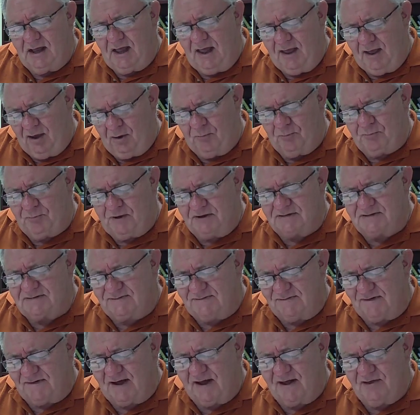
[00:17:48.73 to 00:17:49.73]
help us
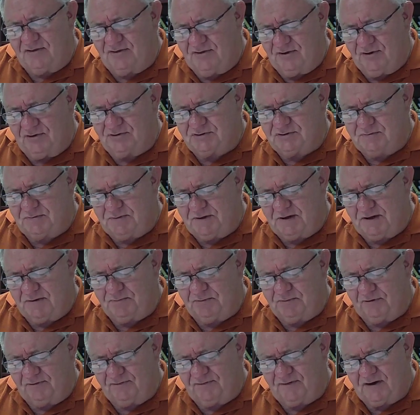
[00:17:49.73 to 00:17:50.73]
find those people.